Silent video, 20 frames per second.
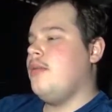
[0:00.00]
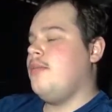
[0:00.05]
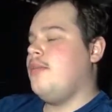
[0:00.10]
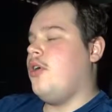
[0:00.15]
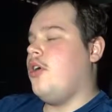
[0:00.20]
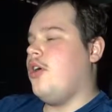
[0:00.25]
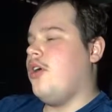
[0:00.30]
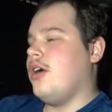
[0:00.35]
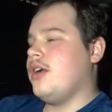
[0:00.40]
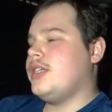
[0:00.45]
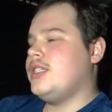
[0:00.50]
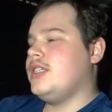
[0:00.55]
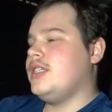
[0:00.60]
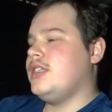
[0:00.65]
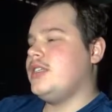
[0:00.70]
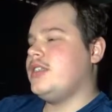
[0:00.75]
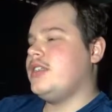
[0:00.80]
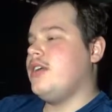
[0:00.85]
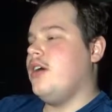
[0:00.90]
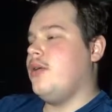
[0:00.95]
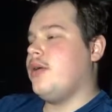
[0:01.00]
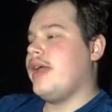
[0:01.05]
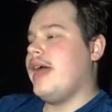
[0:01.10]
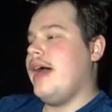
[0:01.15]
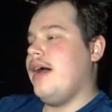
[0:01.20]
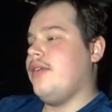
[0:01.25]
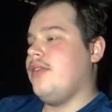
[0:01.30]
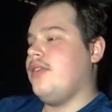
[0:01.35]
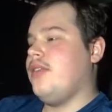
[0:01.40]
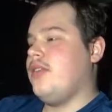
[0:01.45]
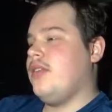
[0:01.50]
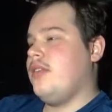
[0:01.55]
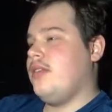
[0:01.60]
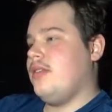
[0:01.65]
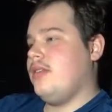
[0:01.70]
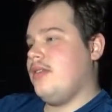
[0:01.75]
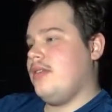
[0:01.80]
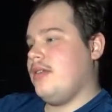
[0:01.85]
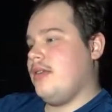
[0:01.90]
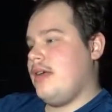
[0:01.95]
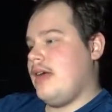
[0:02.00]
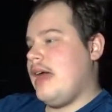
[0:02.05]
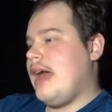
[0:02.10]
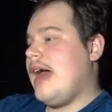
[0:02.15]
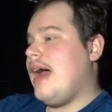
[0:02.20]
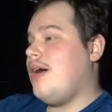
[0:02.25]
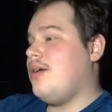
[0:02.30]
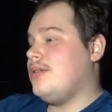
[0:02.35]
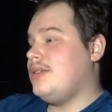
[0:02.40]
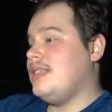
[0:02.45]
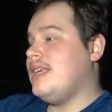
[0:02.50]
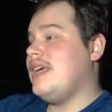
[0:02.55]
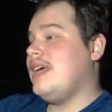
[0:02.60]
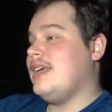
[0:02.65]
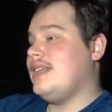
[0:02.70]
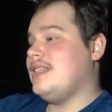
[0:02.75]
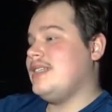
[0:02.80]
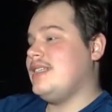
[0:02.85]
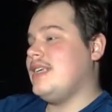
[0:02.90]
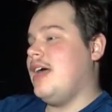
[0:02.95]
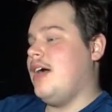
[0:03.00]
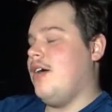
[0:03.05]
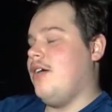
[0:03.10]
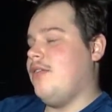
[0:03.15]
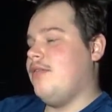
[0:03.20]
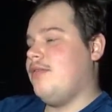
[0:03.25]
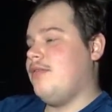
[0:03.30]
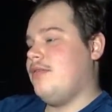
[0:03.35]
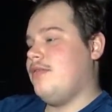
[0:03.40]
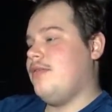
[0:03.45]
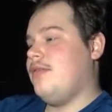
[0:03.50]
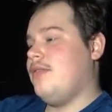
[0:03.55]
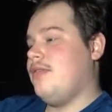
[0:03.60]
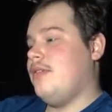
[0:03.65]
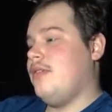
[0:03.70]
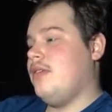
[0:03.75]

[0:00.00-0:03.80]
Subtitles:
parts of the stone housing itself.